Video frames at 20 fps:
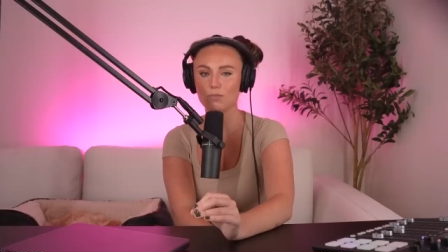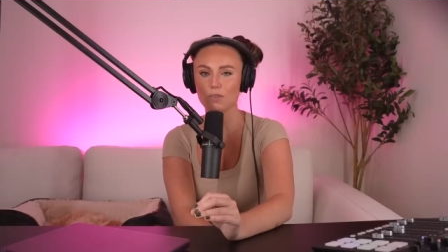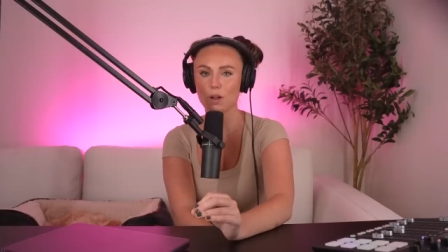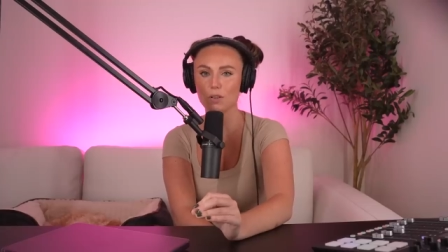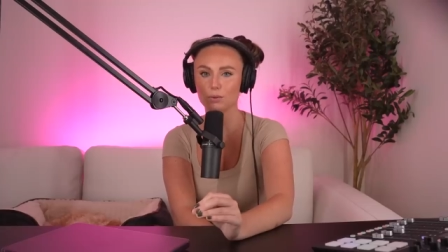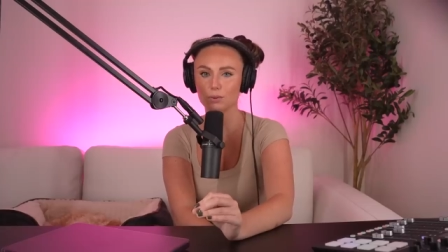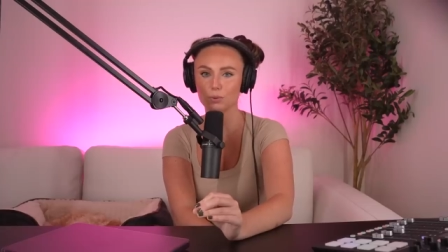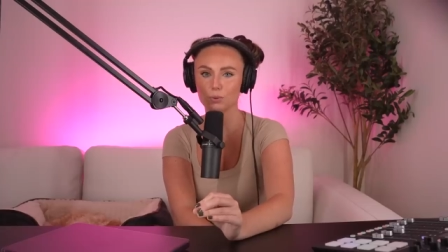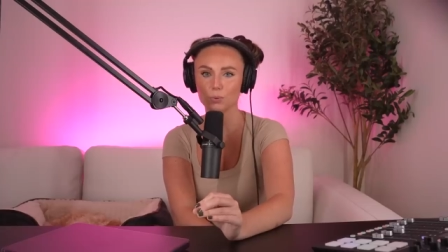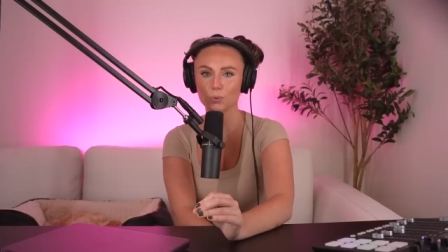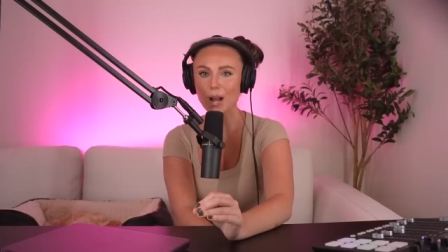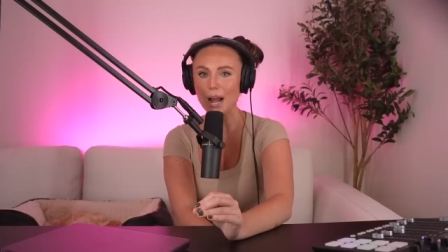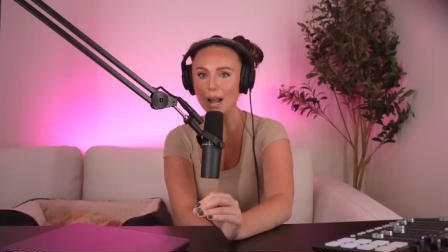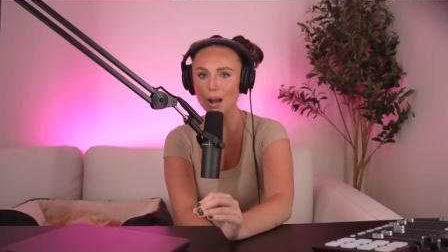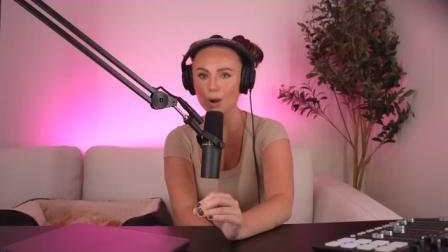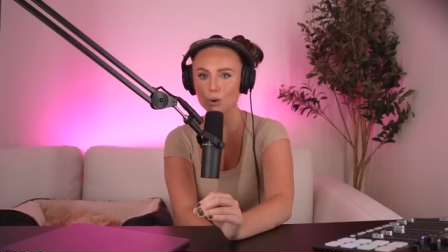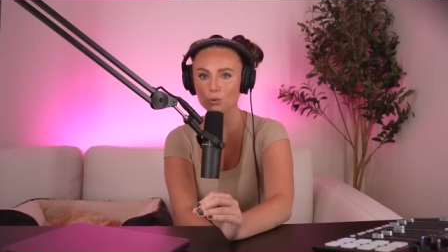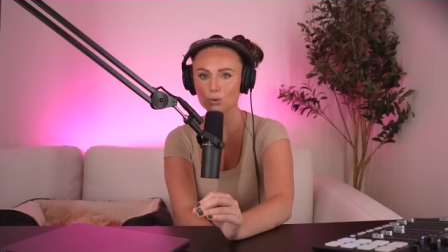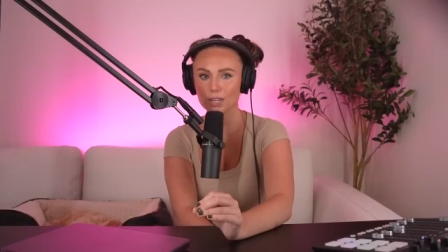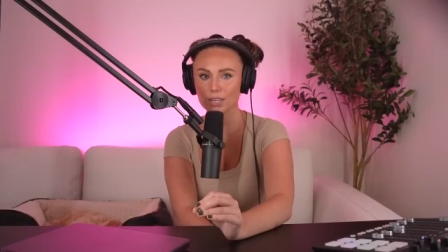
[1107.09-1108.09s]
followed
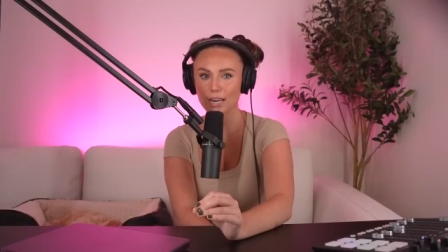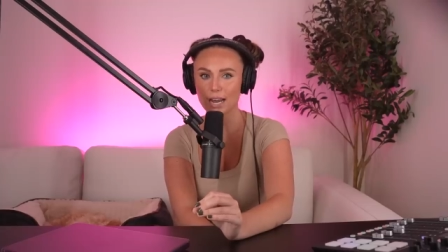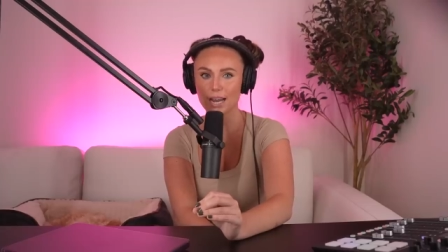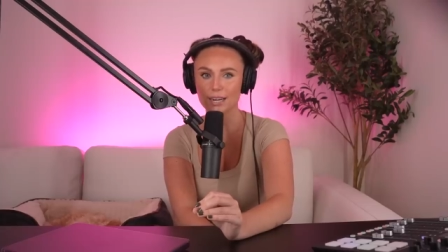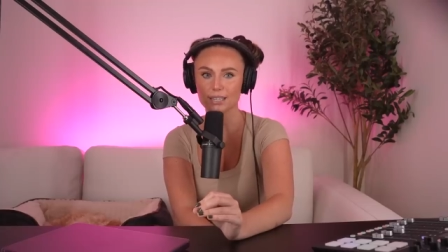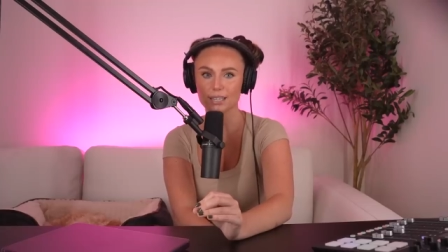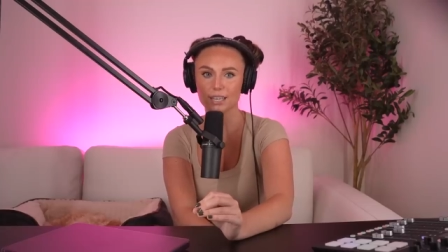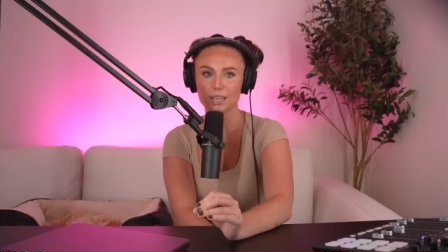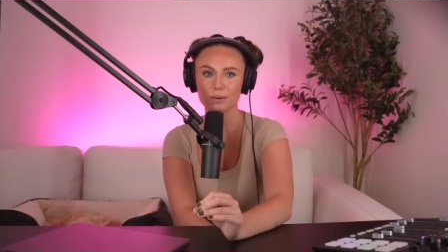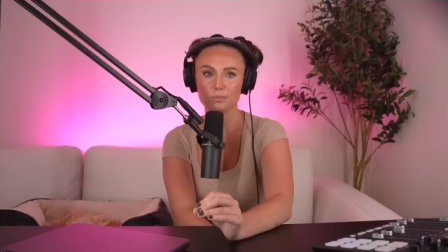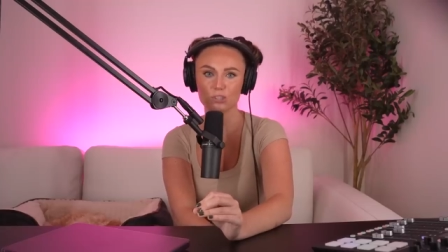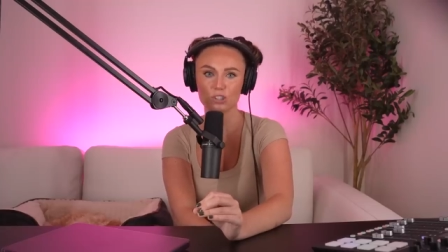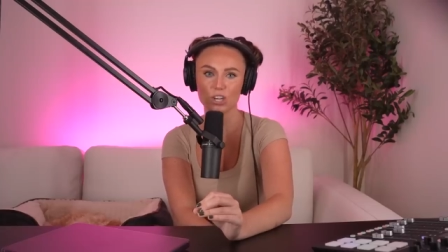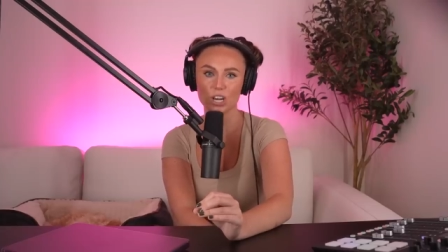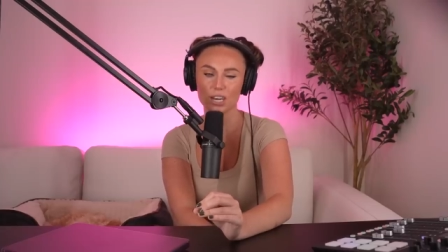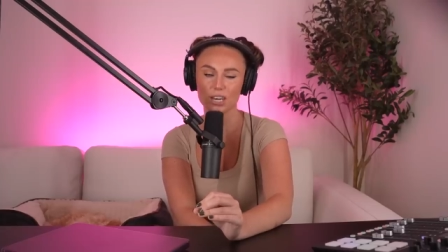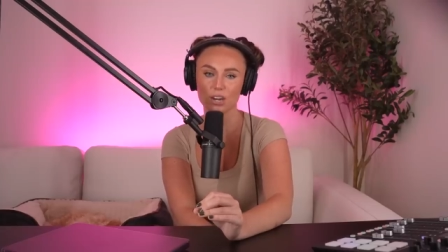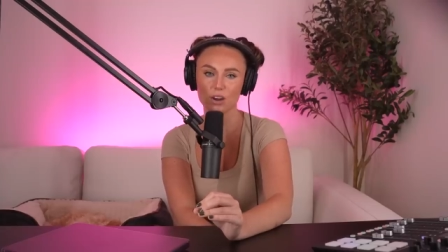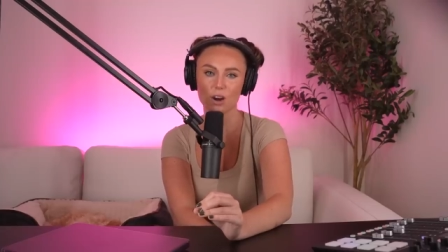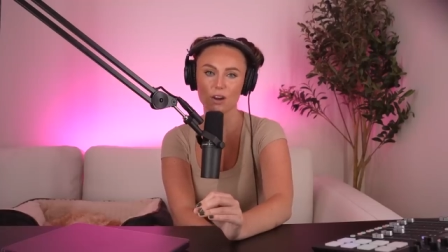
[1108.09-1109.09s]
around and had to keep
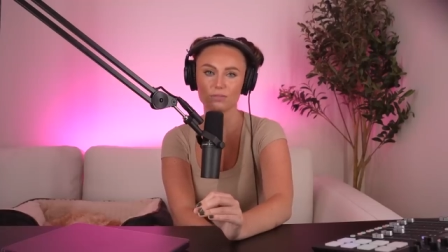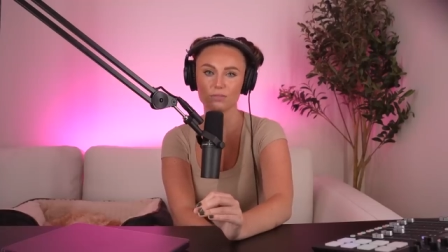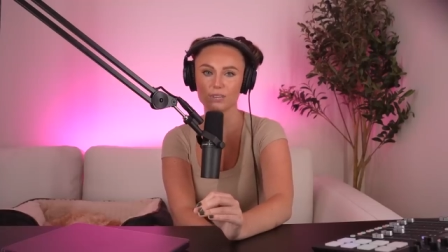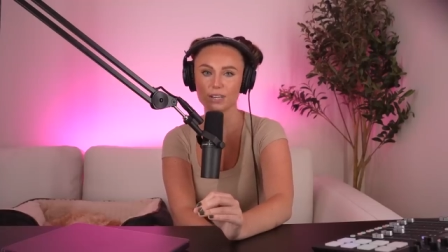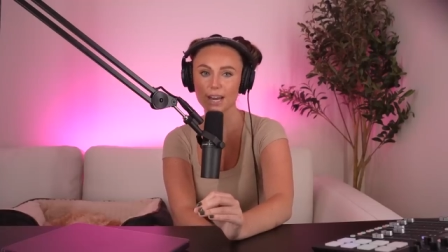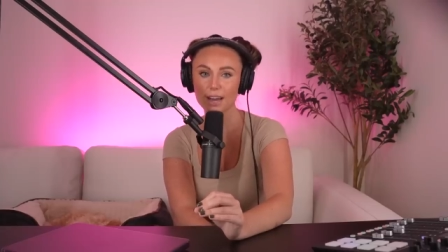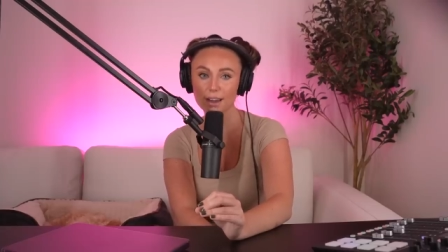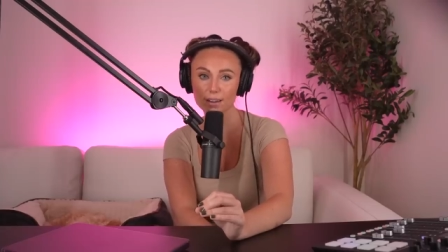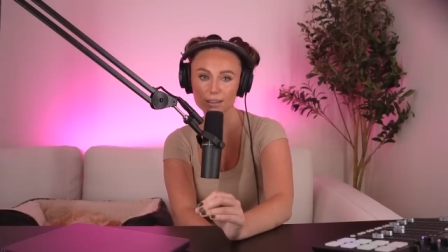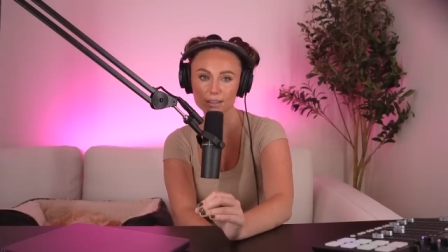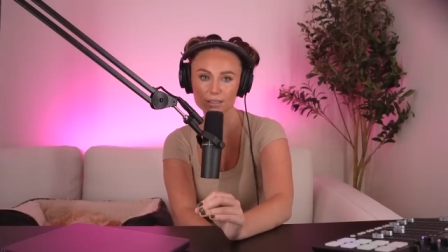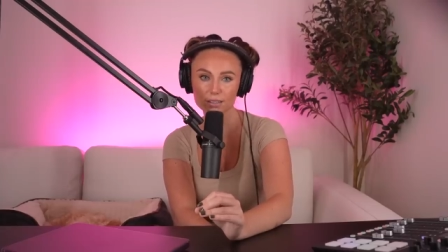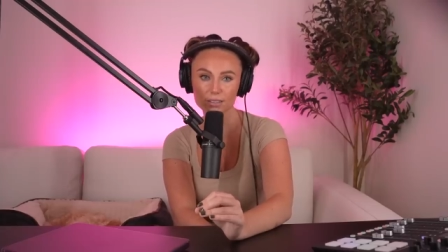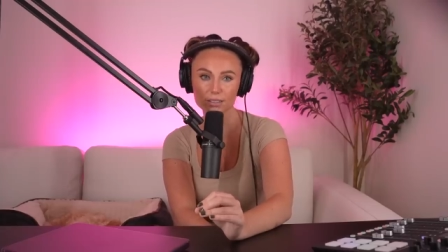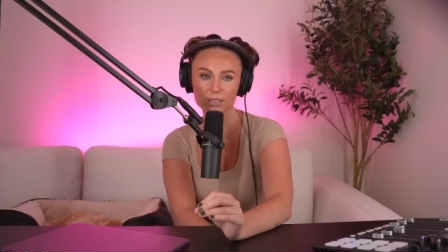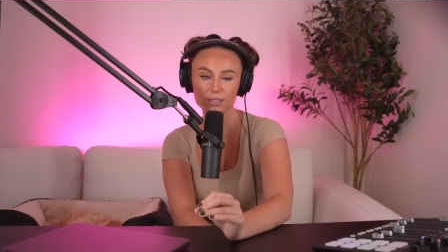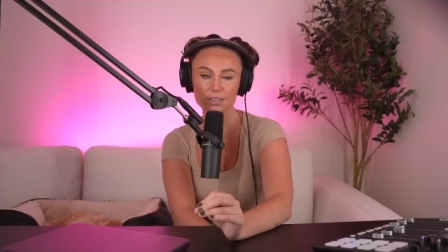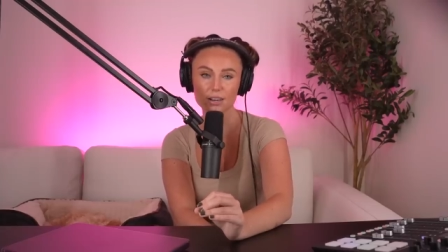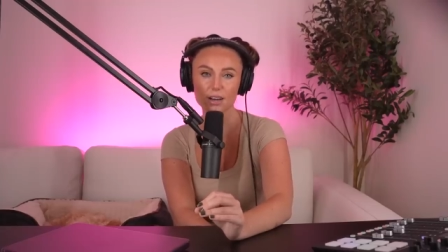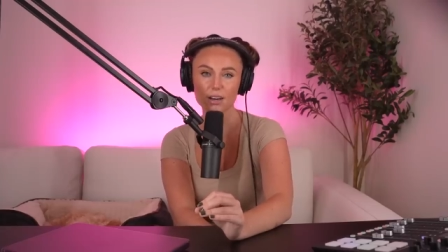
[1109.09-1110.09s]
shaking off
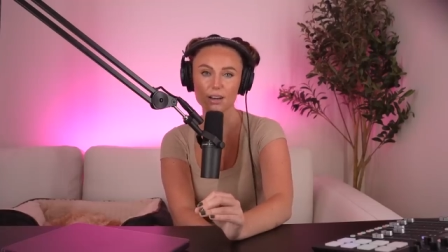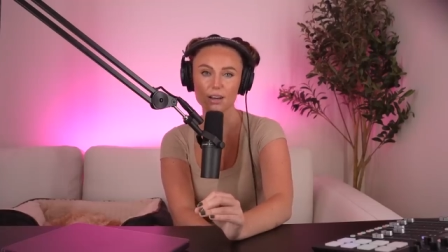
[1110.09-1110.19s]
tales